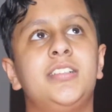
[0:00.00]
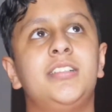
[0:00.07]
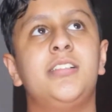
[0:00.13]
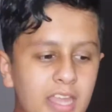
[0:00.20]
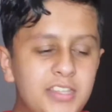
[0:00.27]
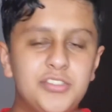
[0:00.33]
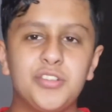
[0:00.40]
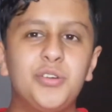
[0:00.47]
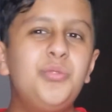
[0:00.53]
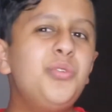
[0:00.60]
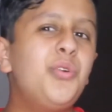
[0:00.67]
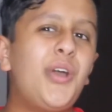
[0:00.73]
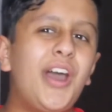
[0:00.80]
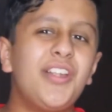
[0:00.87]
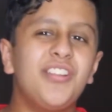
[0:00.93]
I don't
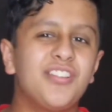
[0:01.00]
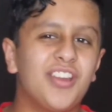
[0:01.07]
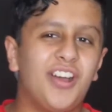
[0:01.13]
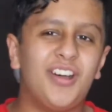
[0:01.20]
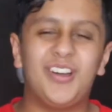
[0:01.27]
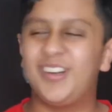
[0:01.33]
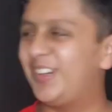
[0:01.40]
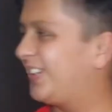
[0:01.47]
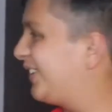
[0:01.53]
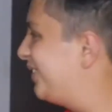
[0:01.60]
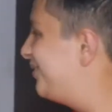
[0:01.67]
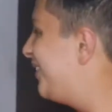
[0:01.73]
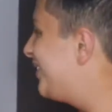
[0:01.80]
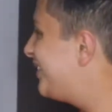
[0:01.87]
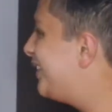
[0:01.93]
know how to talk
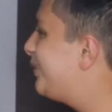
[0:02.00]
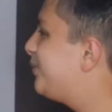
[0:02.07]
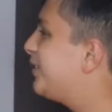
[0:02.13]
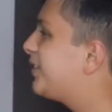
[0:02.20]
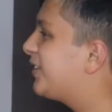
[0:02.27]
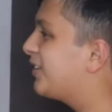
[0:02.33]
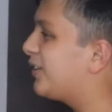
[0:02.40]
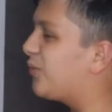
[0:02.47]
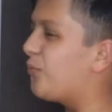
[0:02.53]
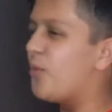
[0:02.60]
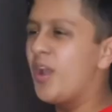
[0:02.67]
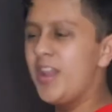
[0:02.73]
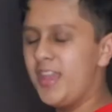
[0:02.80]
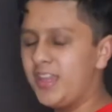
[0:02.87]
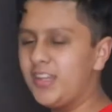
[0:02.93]
about this book, because on
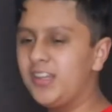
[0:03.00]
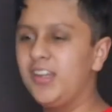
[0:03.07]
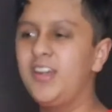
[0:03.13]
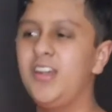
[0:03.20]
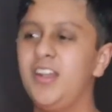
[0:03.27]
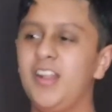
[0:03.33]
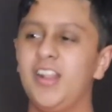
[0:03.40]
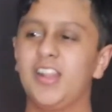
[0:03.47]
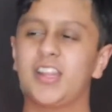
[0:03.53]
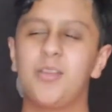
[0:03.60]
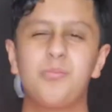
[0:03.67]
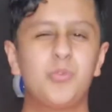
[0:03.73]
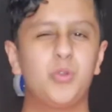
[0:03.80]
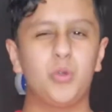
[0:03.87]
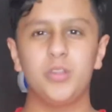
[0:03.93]
one hand, like
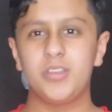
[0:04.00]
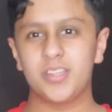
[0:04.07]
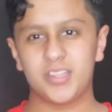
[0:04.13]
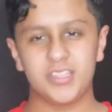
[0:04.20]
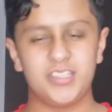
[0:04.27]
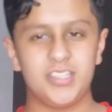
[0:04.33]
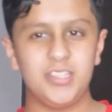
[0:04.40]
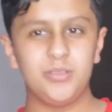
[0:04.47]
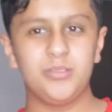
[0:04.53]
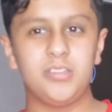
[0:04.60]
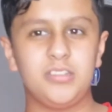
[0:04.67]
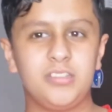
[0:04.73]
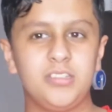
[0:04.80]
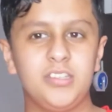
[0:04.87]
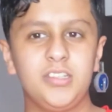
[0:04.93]
I'm going to continue in the
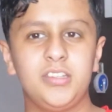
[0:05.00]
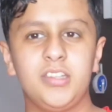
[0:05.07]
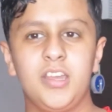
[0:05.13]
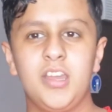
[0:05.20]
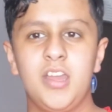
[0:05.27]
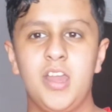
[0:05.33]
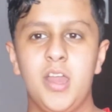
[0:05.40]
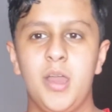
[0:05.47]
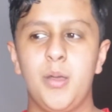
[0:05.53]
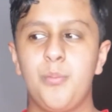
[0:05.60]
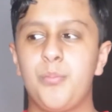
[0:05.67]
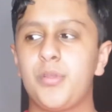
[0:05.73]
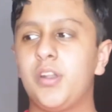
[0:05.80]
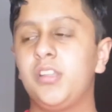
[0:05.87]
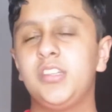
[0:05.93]
series,
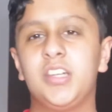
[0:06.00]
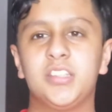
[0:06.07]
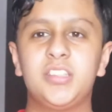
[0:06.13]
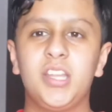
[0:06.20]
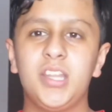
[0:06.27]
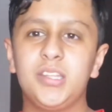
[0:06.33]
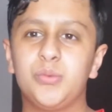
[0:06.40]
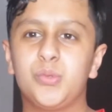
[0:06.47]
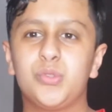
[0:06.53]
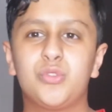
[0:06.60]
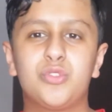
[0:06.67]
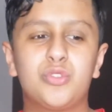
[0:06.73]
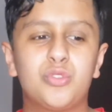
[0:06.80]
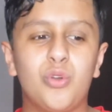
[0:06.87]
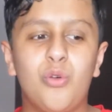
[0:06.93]
but on the other hand, there was
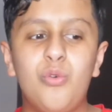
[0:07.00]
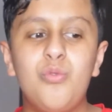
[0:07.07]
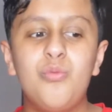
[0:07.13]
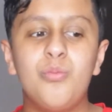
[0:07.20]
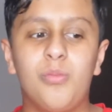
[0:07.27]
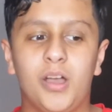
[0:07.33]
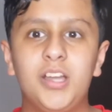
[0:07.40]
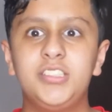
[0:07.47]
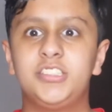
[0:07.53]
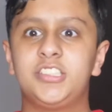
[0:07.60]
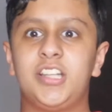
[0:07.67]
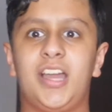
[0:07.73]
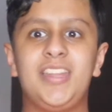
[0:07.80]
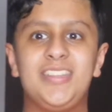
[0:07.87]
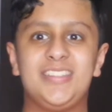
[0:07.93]
so much
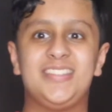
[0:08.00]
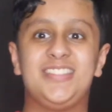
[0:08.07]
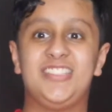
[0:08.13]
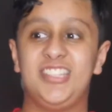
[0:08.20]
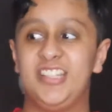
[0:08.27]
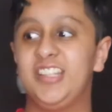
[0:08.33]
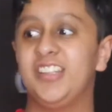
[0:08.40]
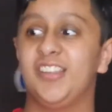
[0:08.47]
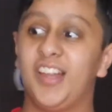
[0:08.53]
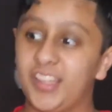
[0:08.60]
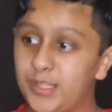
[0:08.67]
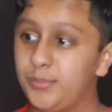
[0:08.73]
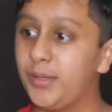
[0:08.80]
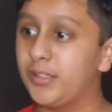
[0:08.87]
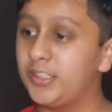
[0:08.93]
I didn't like
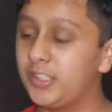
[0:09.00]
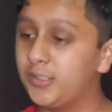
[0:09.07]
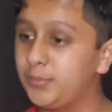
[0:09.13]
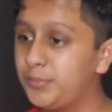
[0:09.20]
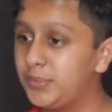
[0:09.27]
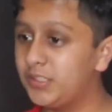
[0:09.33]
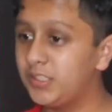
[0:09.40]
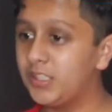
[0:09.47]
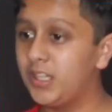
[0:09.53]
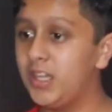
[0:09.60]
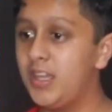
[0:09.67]
about this book,